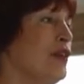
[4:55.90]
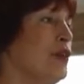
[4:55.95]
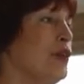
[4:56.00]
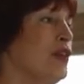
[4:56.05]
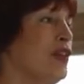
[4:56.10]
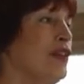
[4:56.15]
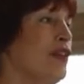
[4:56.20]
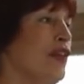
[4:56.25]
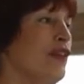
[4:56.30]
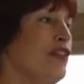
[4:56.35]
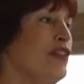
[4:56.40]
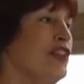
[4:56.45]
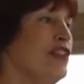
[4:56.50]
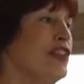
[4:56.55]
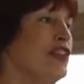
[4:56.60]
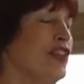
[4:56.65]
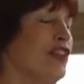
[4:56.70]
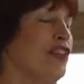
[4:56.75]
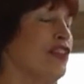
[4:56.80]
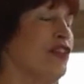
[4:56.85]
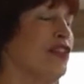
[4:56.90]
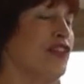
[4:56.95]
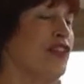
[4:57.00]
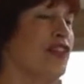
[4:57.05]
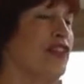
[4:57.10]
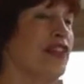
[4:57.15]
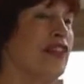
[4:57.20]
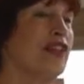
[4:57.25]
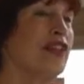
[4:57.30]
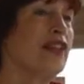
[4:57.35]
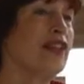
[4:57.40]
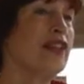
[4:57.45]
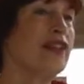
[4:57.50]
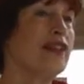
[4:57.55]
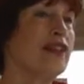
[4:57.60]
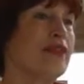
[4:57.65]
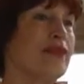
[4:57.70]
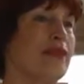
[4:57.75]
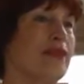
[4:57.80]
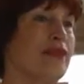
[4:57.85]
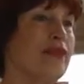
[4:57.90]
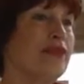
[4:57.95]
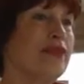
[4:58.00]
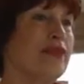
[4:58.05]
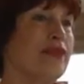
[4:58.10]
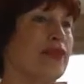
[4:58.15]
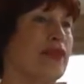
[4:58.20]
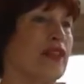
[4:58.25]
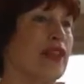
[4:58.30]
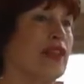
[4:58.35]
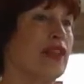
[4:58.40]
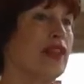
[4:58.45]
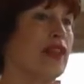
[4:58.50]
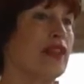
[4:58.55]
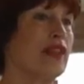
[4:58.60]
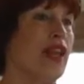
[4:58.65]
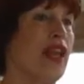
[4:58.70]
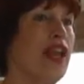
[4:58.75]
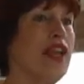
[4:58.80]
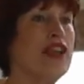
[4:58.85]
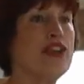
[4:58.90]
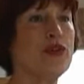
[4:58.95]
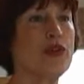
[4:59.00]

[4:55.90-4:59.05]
loved each other, and hang